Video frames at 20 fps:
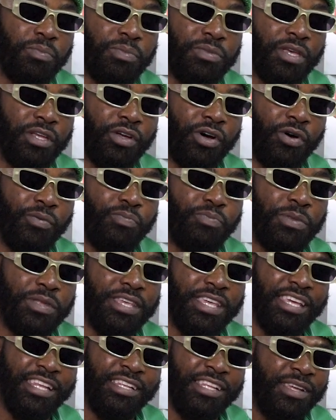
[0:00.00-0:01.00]

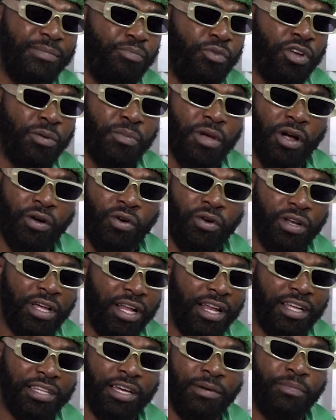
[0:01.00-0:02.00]
it bring me around a
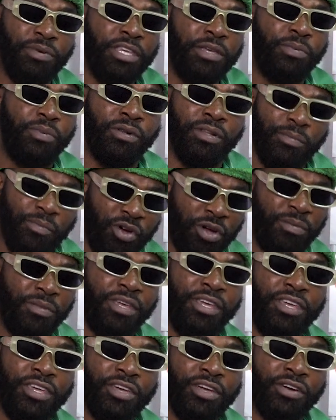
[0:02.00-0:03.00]
lot of people. It bring
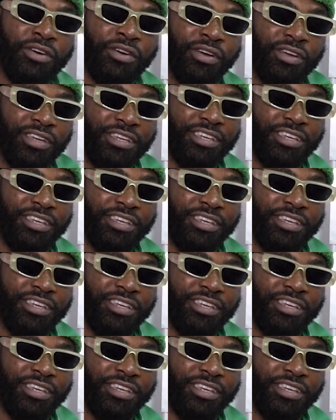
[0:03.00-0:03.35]
me here.